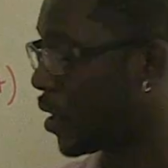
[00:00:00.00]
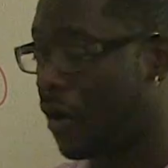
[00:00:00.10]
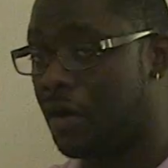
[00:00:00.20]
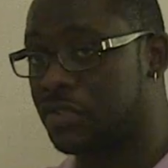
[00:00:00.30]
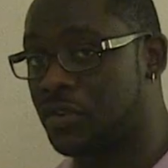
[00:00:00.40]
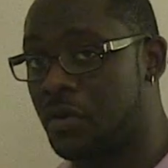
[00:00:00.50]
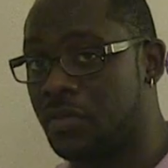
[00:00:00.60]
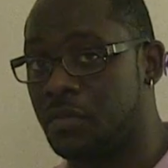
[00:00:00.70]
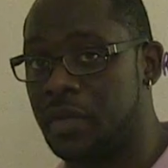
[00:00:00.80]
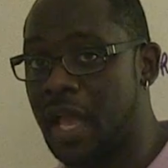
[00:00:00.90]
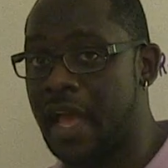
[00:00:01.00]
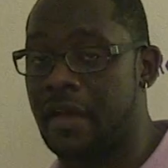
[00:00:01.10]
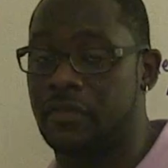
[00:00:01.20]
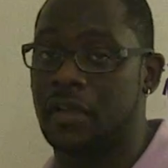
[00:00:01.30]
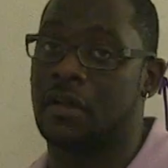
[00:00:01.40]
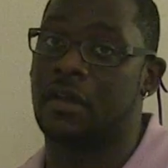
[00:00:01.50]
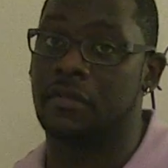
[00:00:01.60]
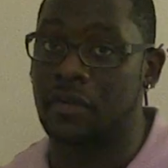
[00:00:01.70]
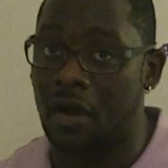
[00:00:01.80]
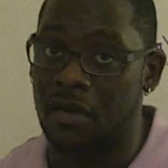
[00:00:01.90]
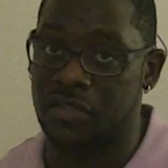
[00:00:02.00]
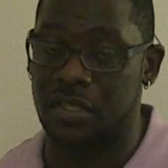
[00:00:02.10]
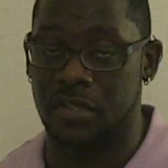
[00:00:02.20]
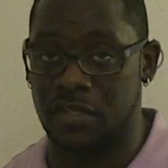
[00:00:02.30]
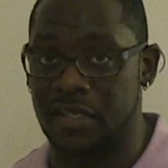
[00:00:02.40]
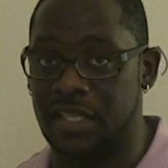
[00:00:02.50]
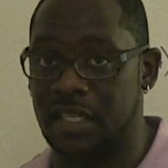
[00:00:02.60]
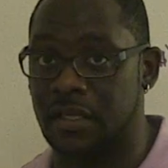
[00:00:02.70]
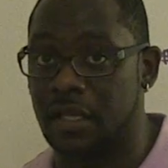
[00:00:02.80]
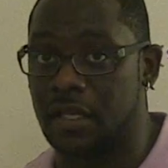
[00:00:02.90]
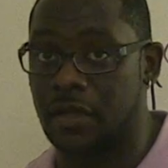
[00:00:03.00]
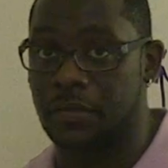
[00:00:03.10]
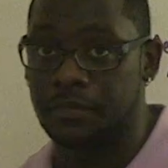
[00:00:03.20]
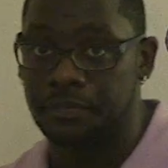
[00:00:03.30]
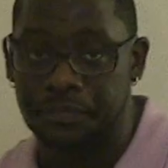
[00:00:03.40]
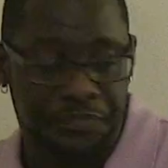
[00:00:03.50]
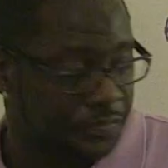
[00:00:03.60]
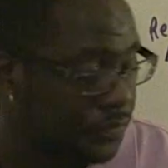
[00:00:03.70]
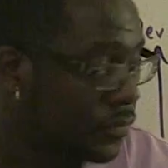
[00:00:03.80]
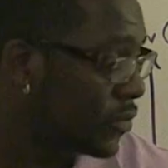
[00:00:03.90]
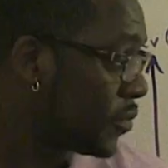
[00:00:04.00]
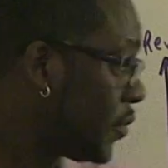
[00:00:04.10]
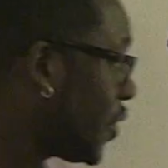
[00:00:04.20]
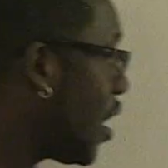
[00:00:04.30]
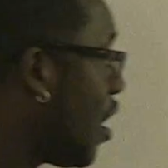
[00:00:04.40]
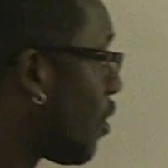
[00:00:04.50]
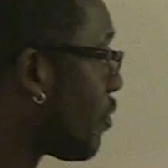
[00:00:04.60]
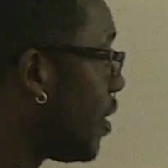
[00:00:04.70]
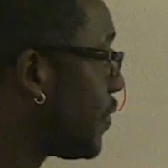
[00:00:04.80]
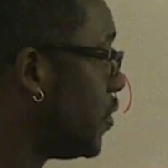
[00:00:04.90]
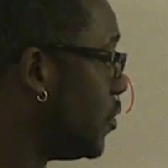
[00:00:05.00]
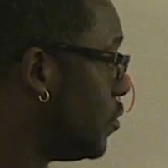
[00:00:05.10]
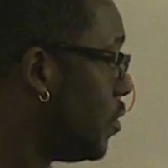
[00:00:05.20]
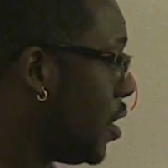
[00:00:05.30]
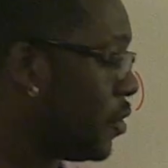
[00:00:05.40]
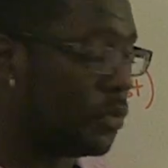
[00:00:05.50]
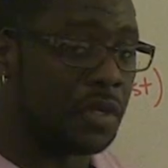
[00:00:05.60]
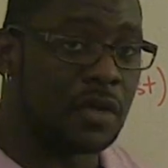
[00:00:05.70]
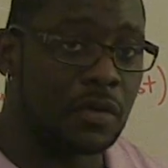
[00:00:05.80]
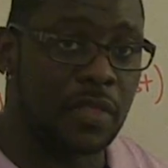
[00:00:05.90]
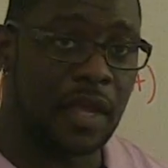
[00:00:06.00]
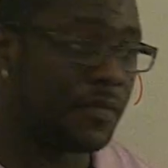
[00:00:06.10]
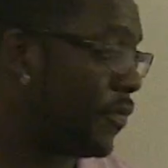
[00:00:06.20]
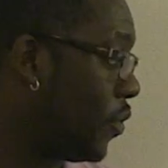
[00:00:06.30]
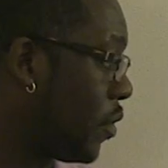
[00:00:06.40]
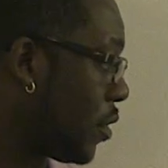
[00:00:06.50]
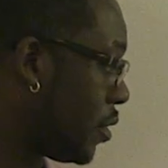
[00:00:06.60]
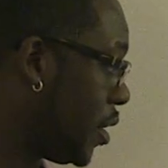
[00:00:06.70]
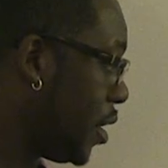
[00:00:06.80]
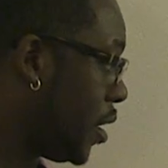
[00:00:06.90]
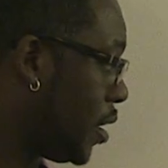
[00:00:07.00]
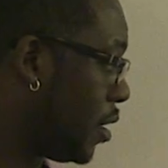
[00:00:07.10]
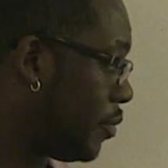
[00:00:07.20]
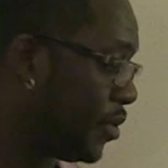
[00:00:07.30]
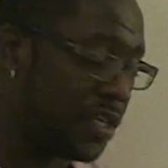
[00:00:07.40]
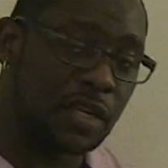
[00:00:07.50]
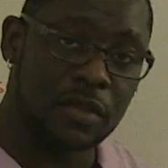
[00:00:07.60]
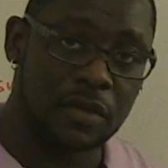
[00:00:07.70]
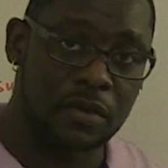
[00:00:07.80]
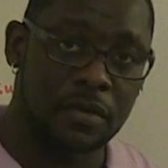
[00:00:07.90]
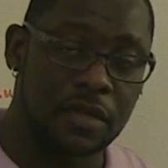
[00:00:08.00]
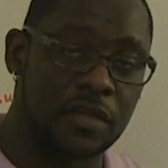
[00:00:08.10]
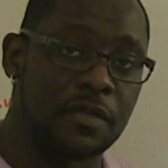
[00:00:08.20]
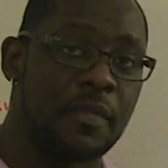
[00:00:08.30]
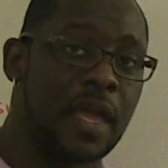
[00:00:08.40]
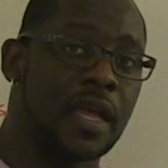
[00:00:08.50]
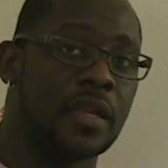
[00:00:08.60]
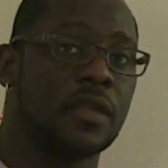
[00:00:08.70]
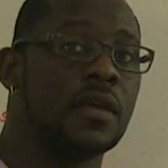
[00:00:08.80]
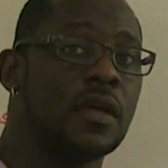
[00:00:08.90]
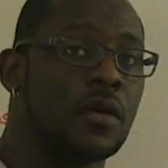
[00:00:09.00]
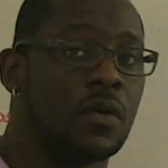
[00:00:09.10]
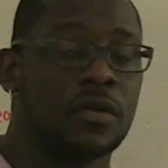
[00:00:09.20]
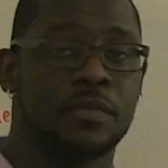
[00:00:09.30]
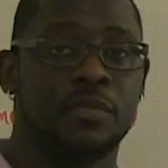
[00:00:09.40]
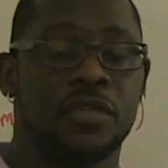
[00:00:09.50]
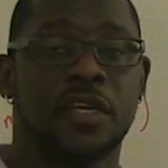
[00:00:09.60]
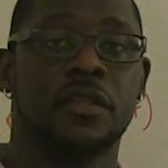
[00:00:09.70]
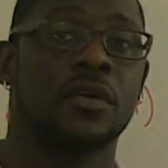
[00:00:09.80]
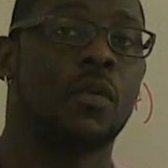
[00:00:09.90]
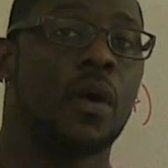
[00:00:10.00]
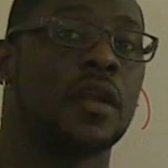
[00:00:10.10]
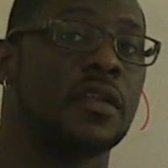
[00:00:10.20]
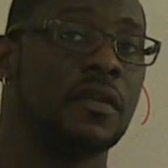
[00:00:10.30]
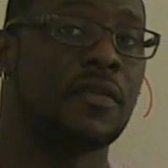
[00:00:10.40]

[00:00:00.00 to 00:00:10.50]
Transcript: cost curve that we have here if cost is indeed linear. Our revenue, we know that for a particular demand or particular quantity of